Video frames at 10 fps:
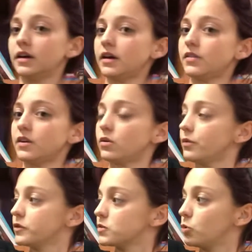and then hold
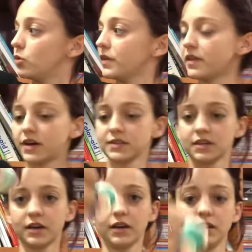the spool with that
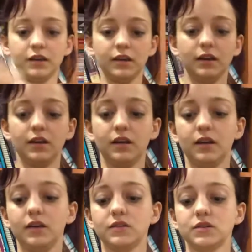side.
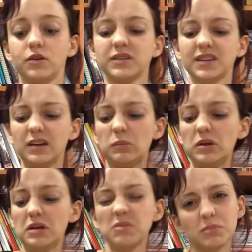So it's gonna be
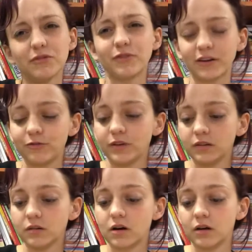maybe 5 feet
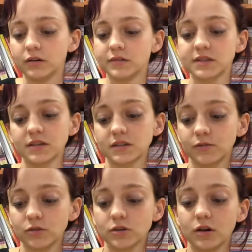long, 6 if
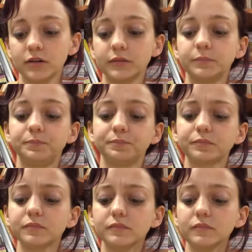you're taller.
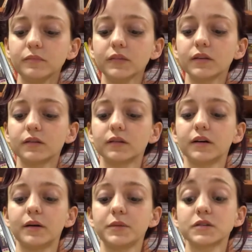
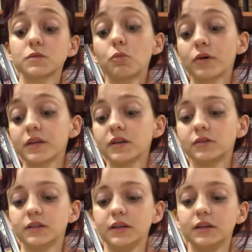This is more than you'll
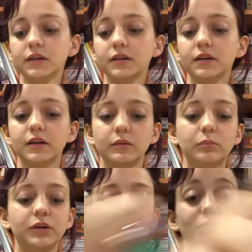need,
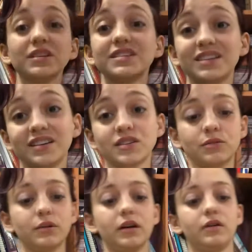but it really stinks to
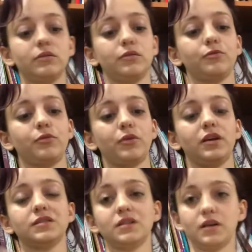run out of thread,
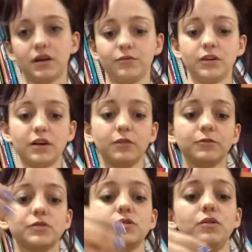to not have enough.
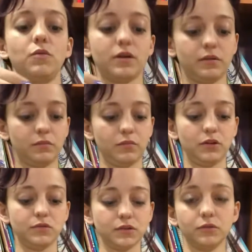So you wanna
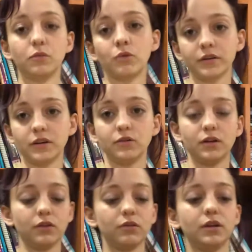use a little more than you
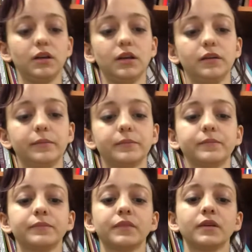think you're gonna need.
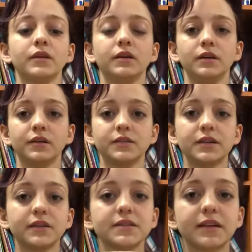
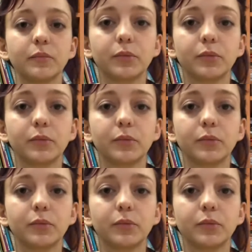Second step,